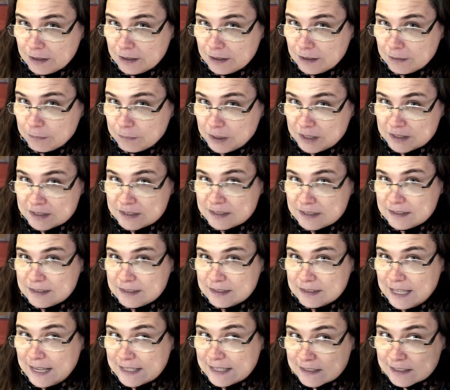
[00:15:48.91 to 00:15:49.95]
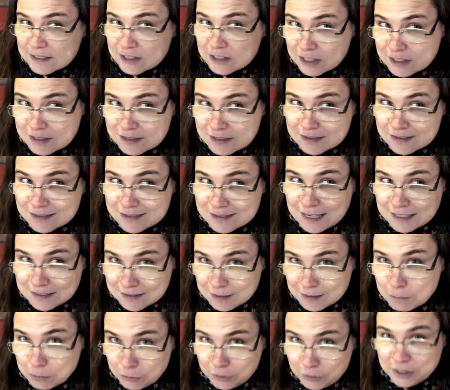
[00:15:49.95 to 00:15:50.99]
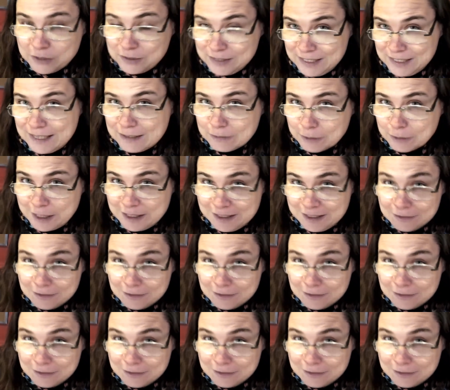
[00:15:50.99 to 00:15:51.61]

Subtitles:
Because that suggests at some point you did, right?